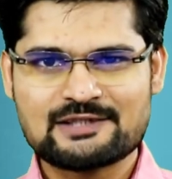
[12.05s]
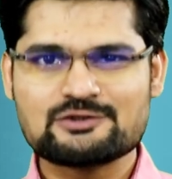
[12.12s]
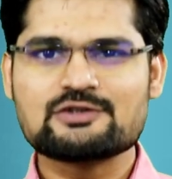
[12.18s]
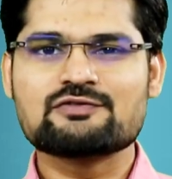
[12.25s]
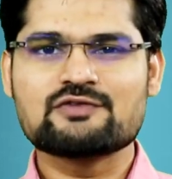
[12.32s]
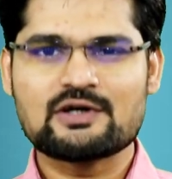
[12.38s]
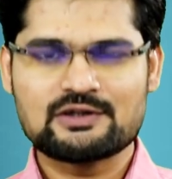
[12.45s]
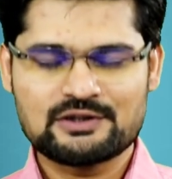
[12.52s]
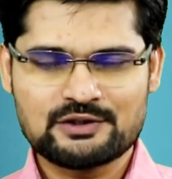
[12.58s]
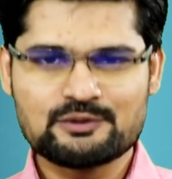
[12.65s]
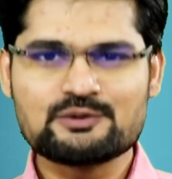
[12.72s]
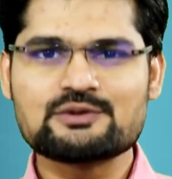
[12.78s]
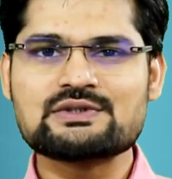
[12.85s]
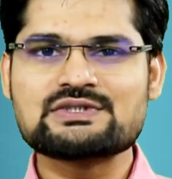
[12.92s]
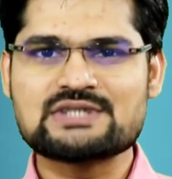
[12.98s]
So if you're
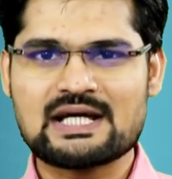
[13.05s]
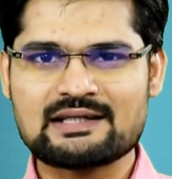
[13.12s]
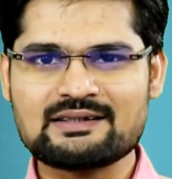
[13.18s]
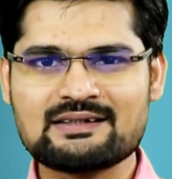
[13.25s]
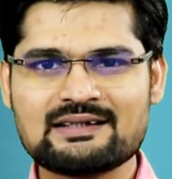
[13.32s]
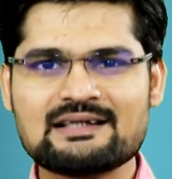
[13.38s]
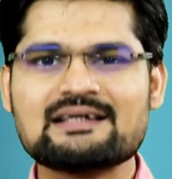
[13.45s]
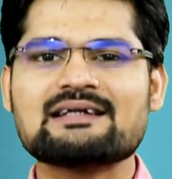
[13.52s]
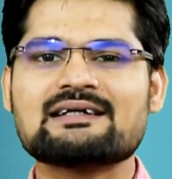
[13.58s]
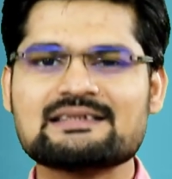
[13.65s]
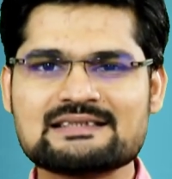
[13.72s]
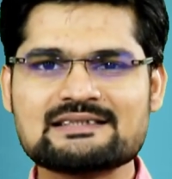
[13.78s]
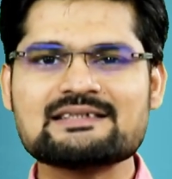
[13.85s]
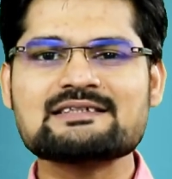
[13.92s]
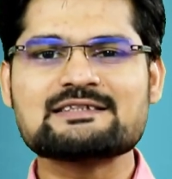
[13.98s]
new to this channel,
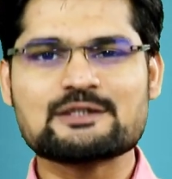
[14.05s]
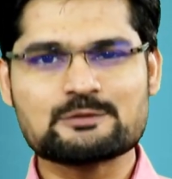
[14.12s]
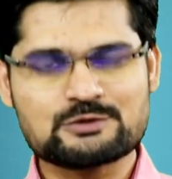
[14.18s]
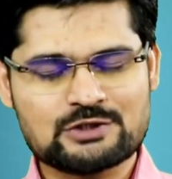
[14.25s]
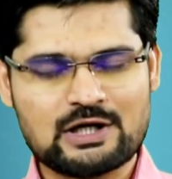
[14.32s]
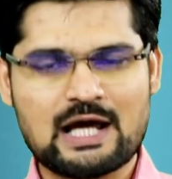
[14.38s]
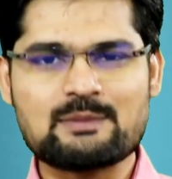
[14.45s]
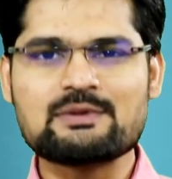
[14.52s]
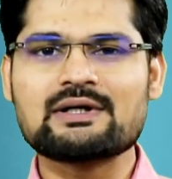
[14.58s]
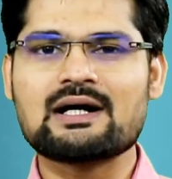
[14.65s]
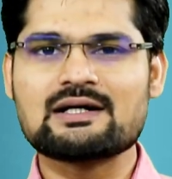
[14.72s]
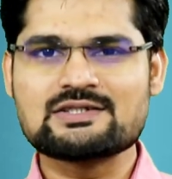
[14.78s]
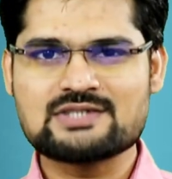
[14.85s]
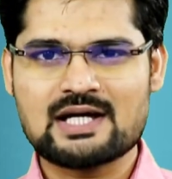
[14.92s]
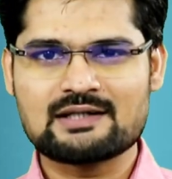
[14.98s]
consider subscribing
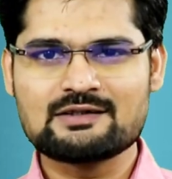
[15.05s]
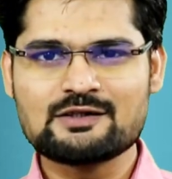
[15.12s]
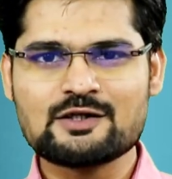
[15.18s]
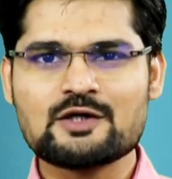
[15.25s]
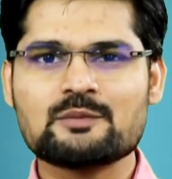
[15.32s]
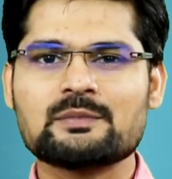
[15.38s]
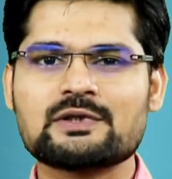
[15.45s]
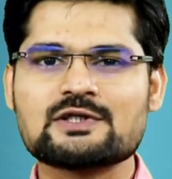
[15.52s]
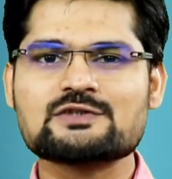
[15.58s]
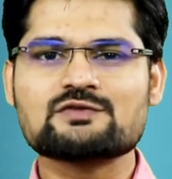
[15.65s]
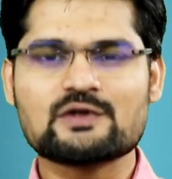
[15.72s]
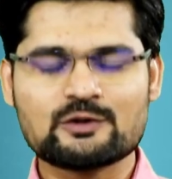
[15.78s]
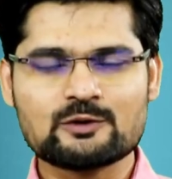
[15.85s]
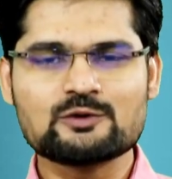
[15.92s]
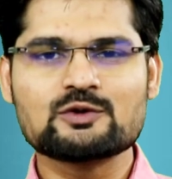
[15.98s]
our channel because
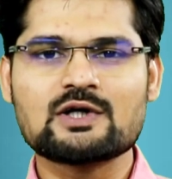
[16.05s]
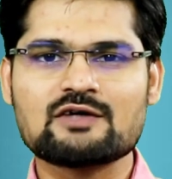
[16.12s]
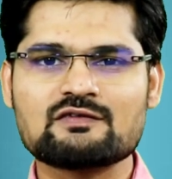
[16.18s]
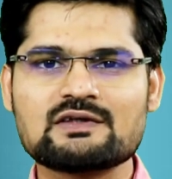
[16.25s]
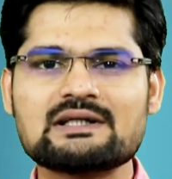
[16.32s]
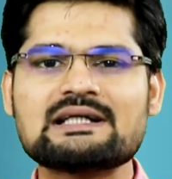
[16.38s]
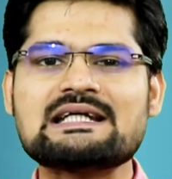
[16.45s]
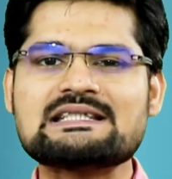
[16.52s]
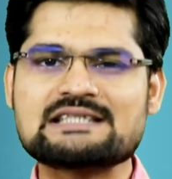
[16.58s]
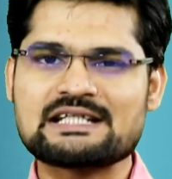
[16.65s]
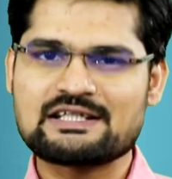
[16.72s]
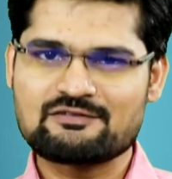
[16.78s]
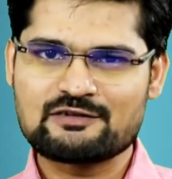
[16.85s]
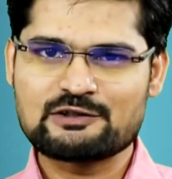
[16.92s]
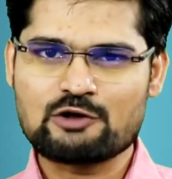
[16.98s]
we're going to cover each
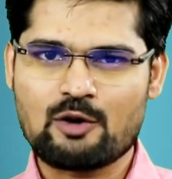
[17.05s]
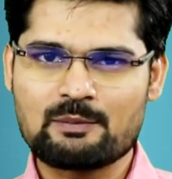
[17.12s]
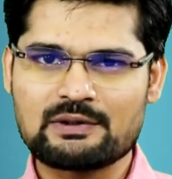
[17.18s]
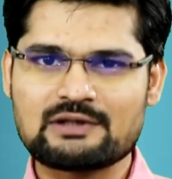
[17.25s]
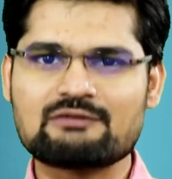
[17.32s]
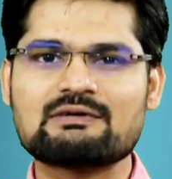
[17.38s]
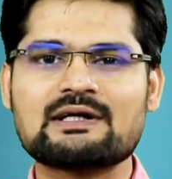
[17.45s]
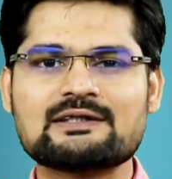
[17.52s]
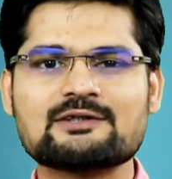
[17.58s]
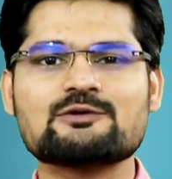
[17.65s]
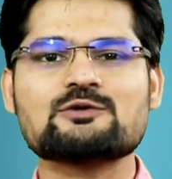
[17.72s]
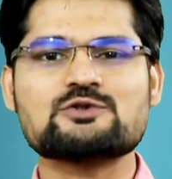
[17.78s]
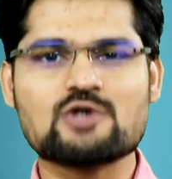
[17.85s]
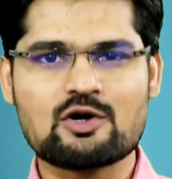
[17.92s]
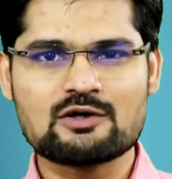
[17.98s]
and every topic related
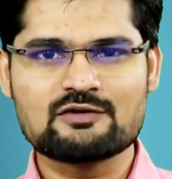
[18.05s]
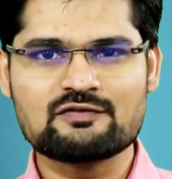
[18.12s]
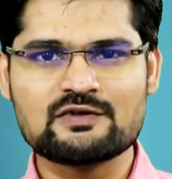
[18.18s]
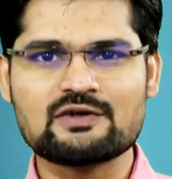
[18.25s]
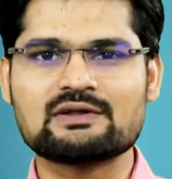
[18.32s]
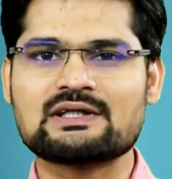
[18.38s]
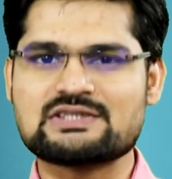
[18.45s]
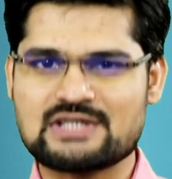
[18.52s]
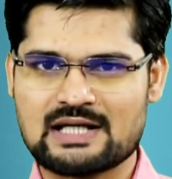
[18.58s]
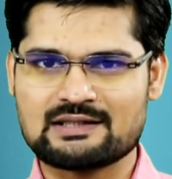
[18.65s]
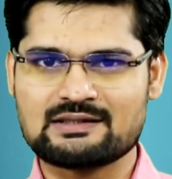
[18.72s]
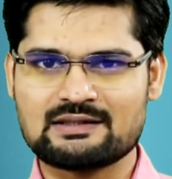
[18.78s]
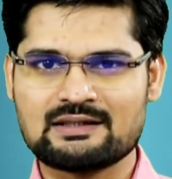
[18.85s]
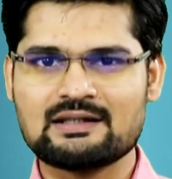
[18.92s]
to geography on our channel.